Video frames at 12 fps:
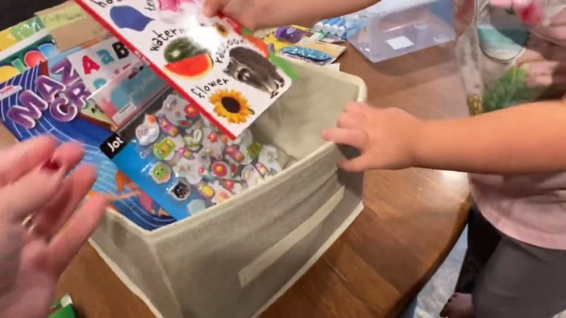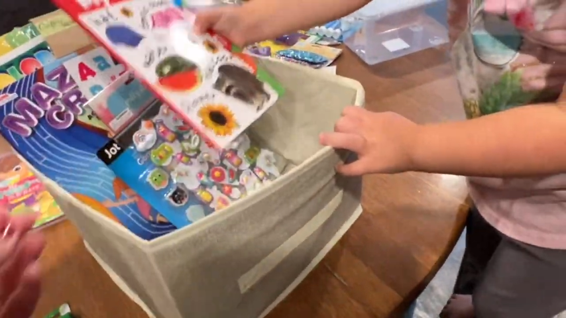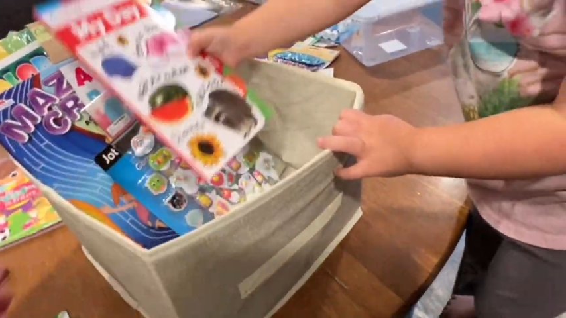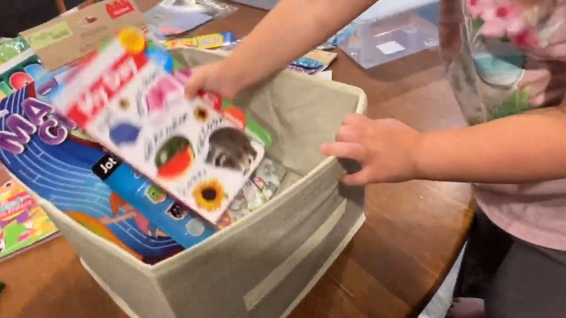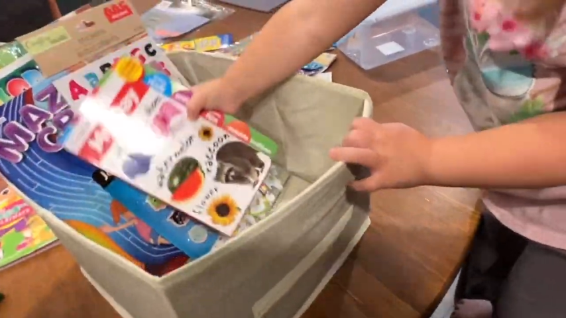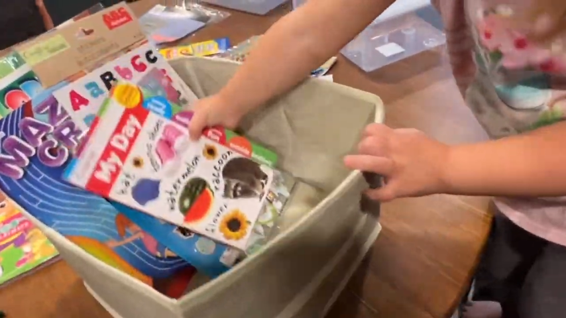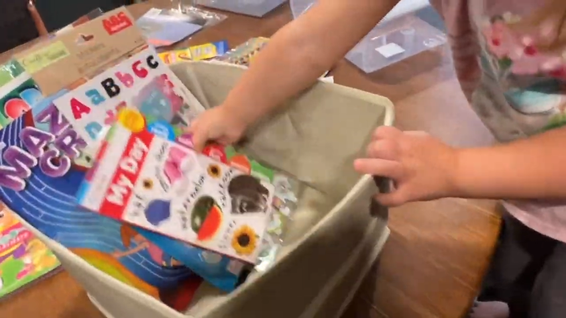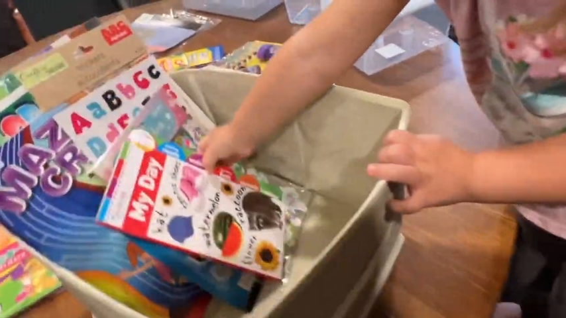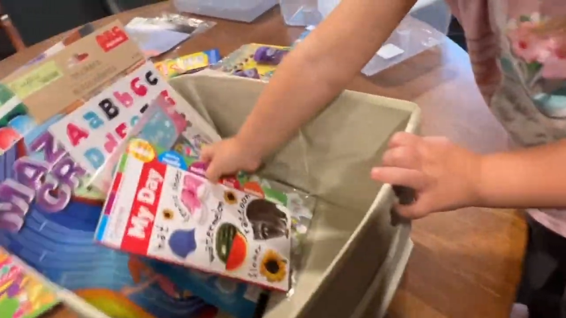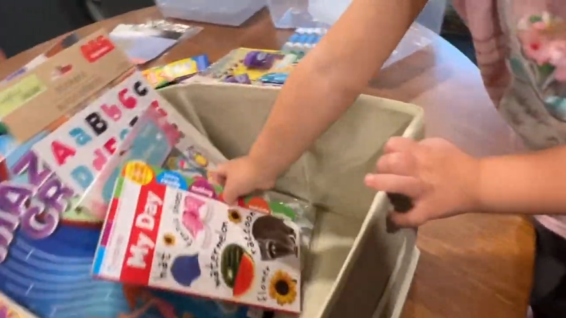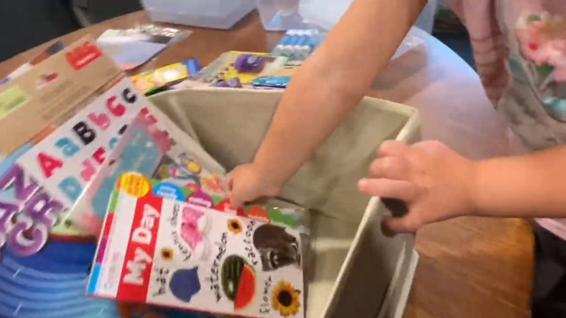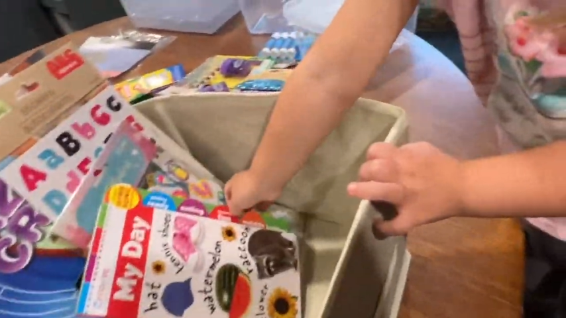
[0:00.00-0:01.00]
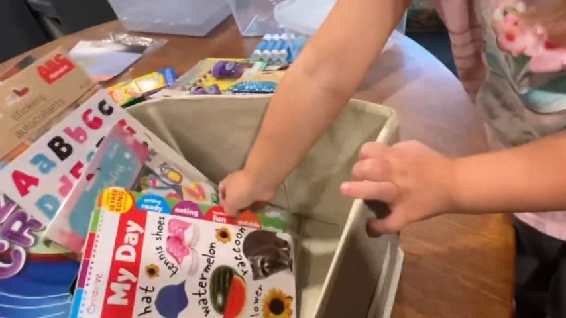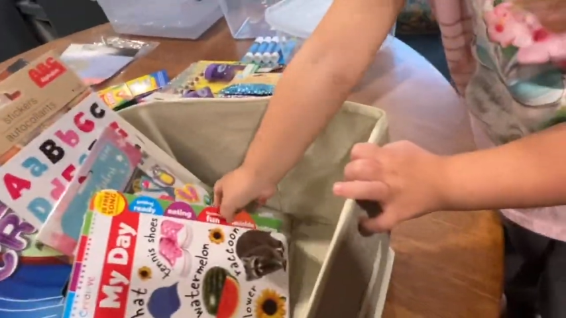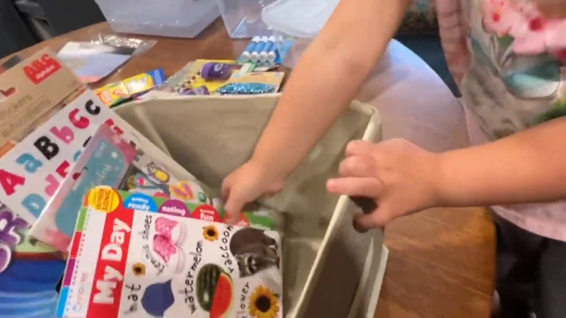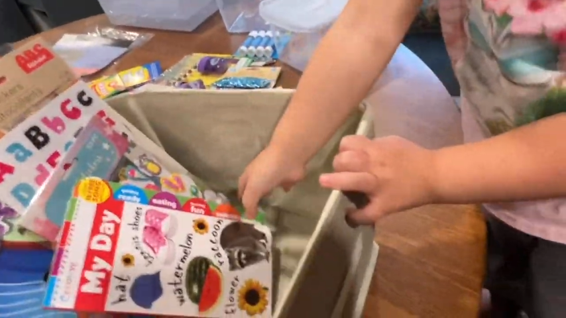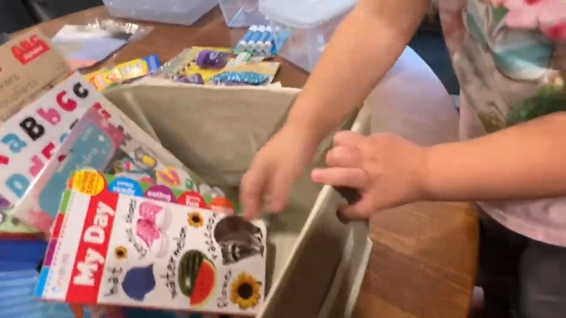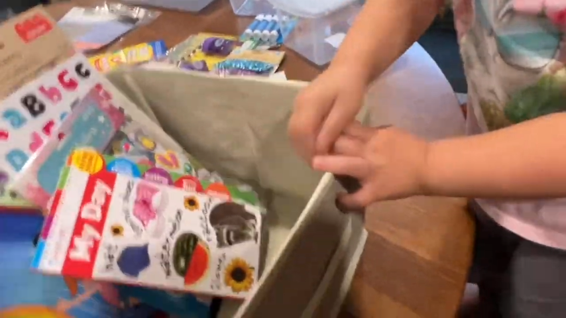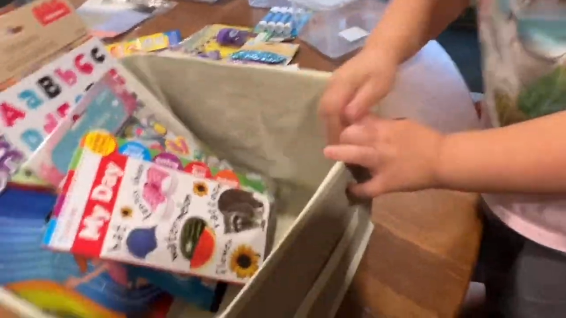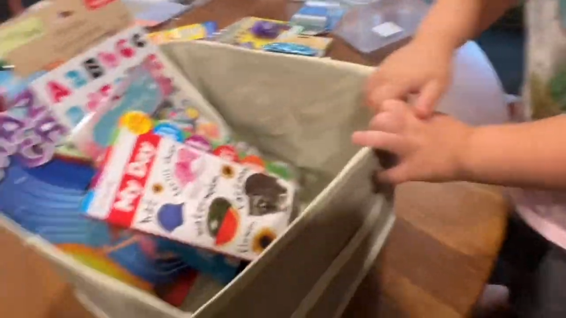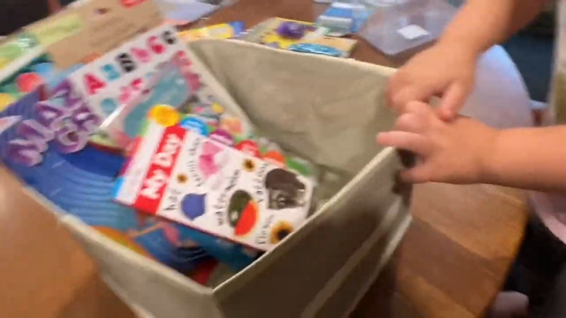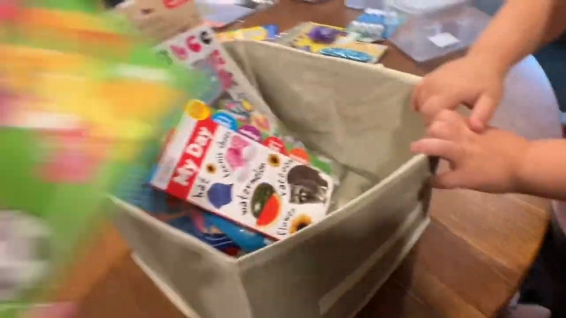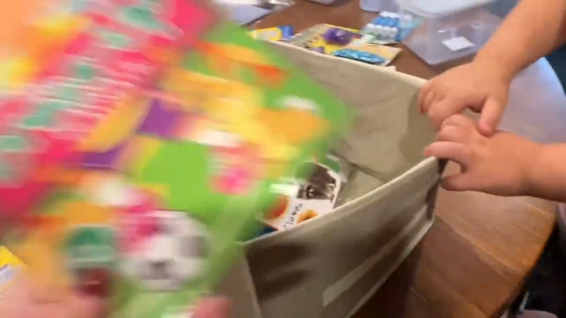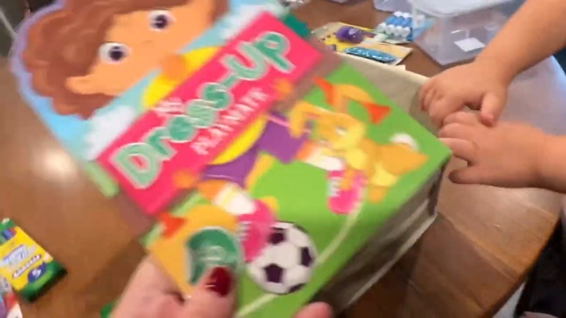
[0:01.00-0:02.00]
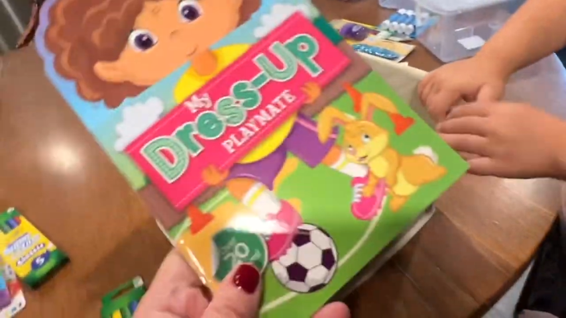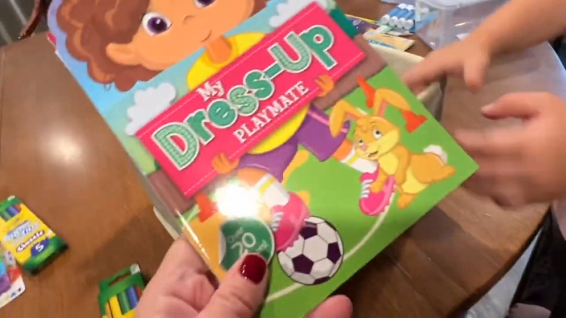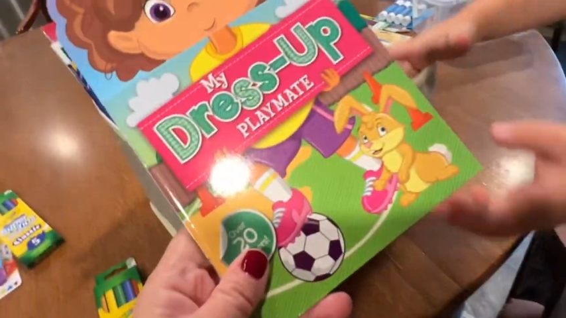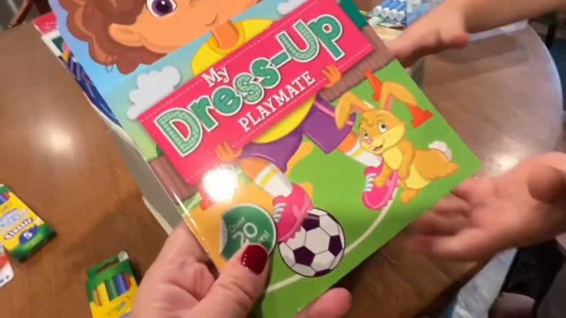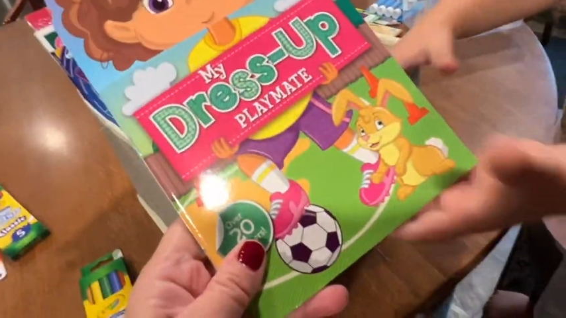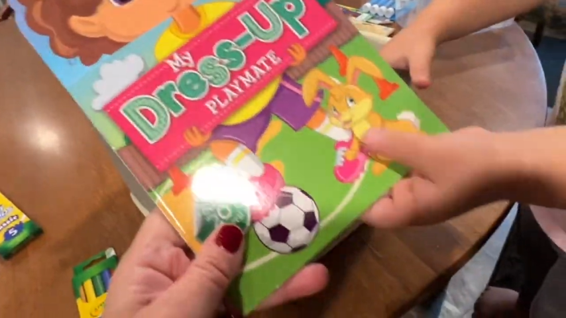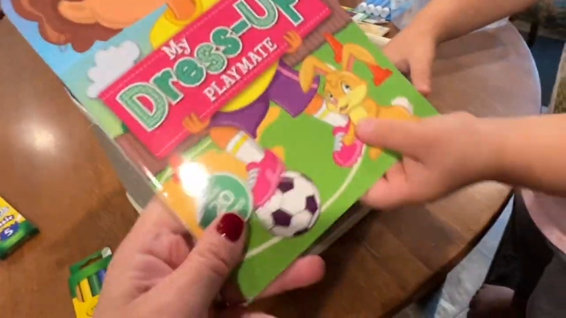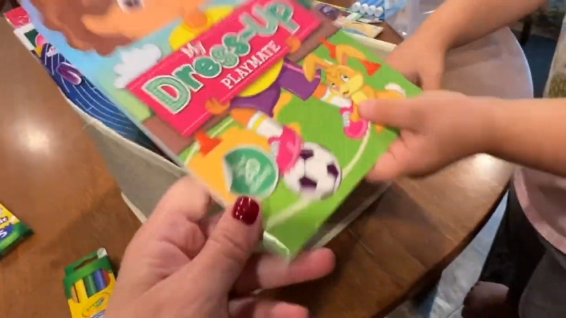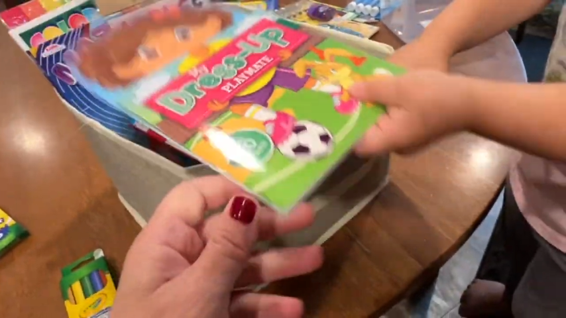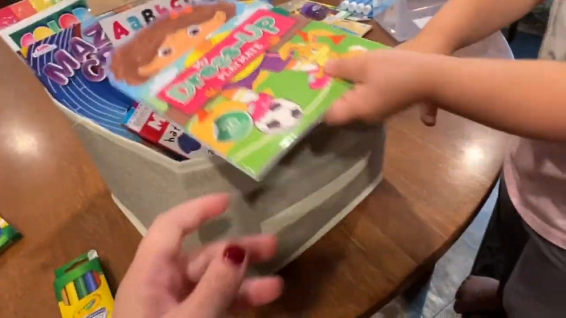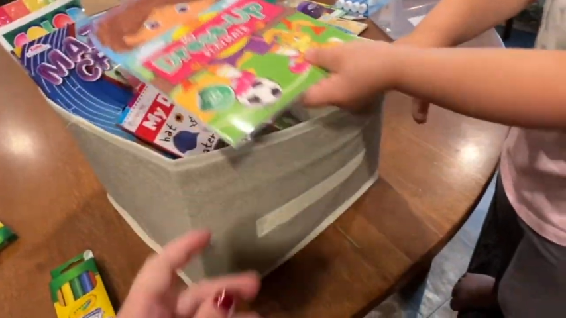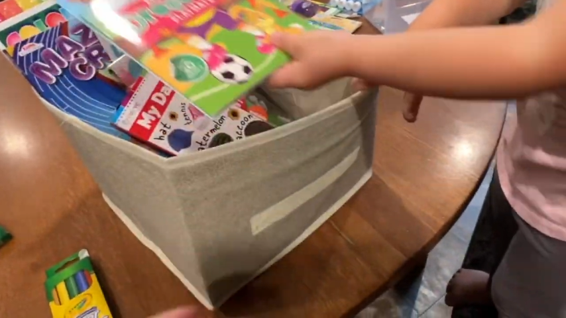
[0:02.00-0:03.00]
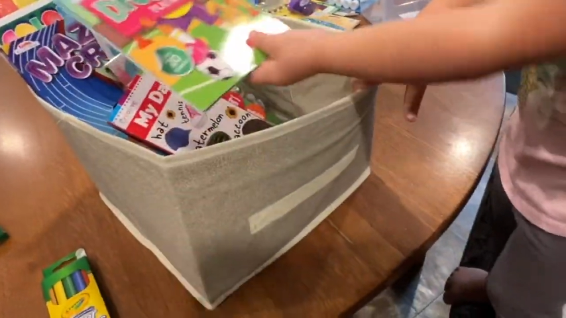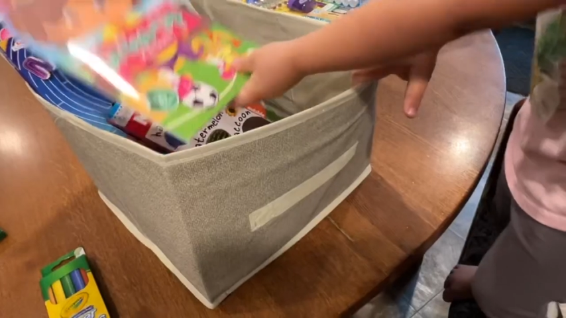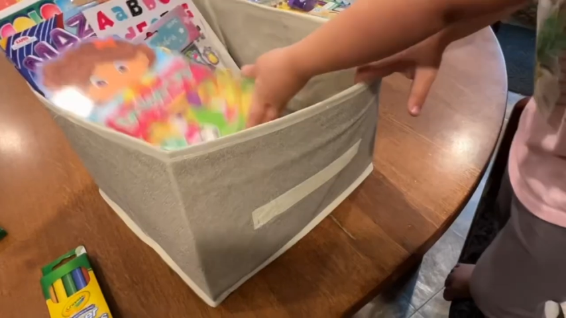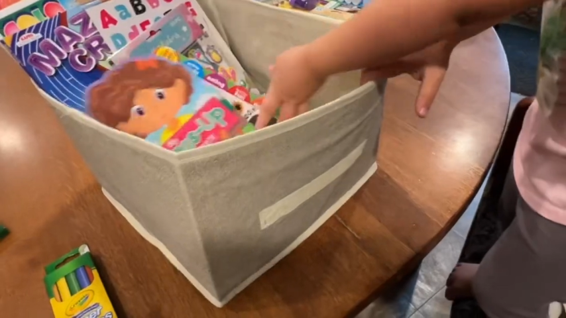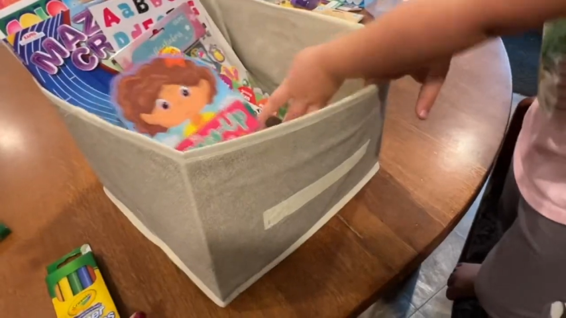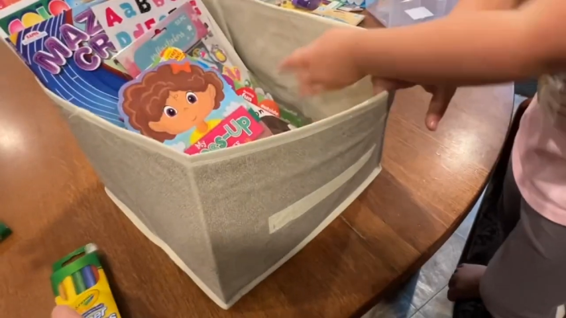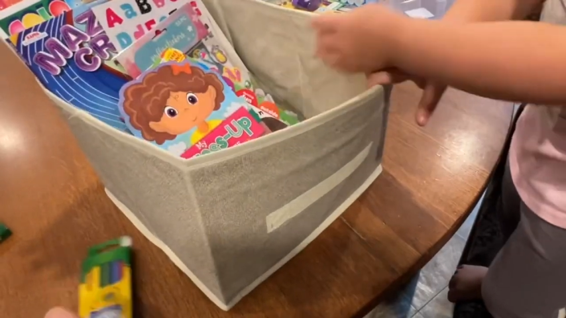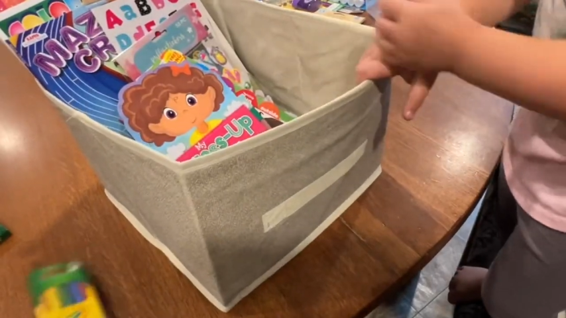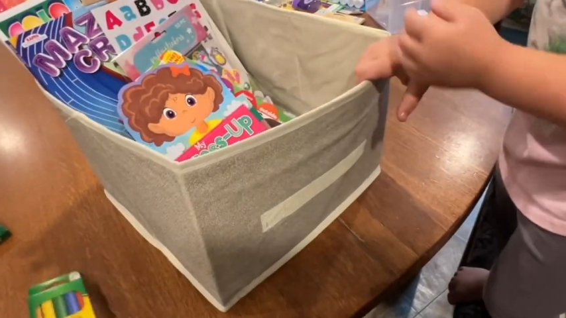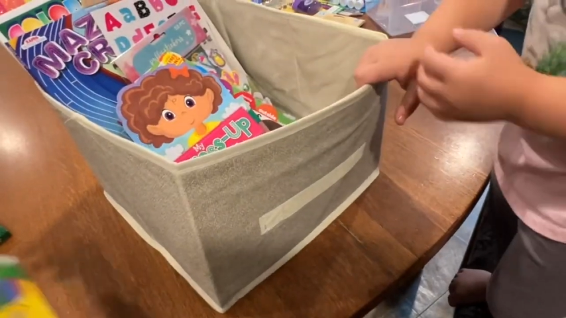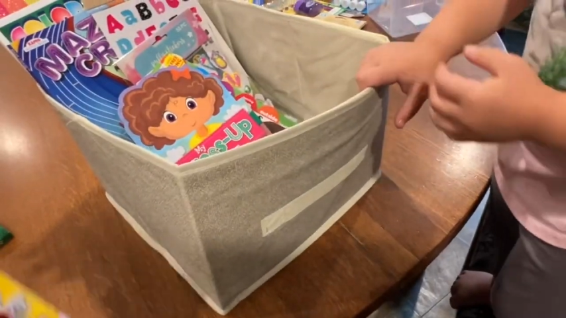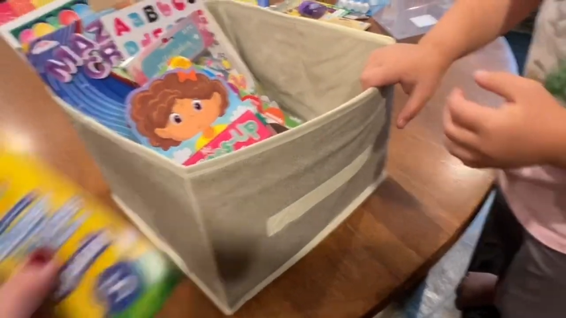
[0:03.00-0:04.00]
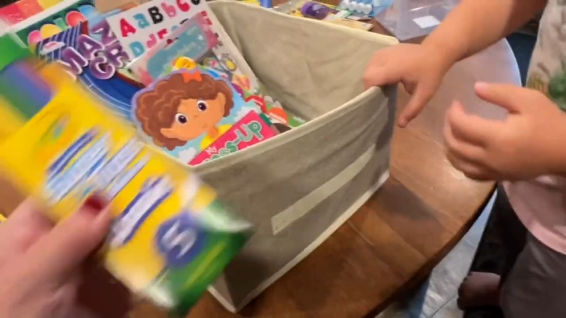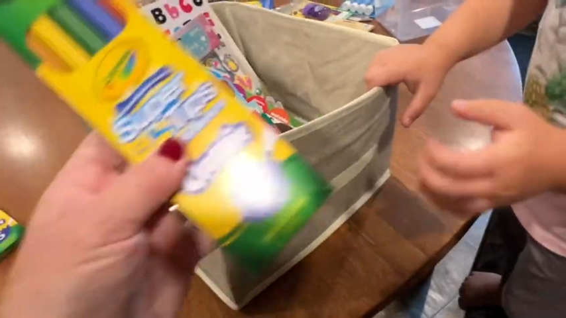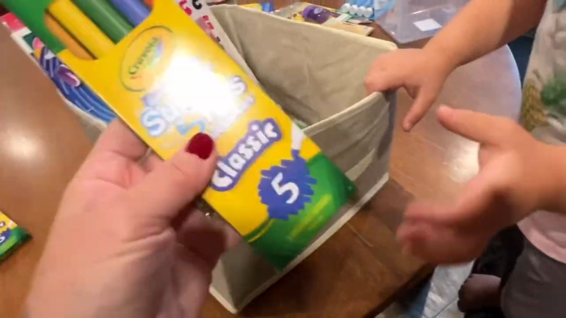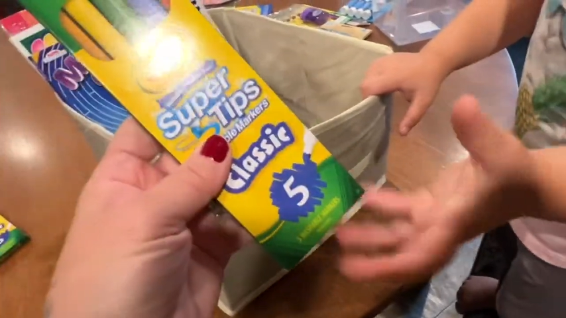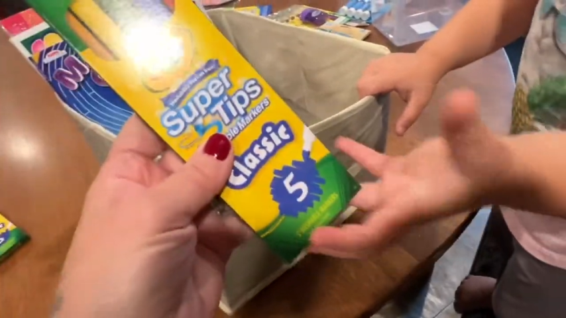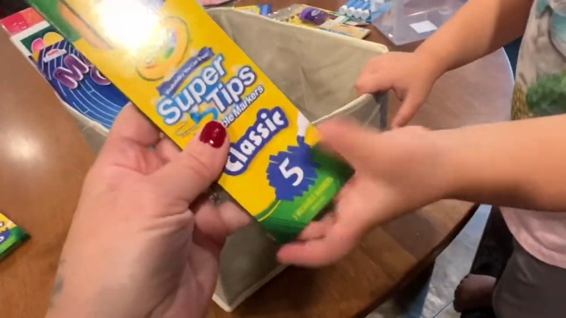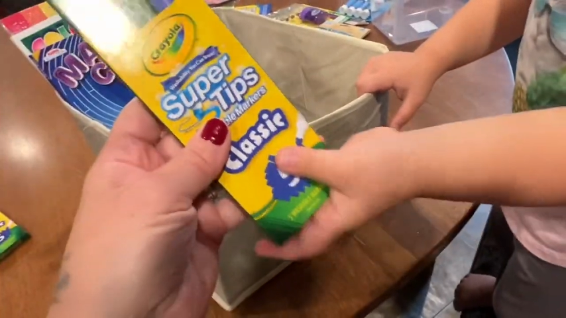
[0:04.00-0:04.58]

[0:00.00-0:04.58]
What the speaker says: Nobody's mouth can be seen.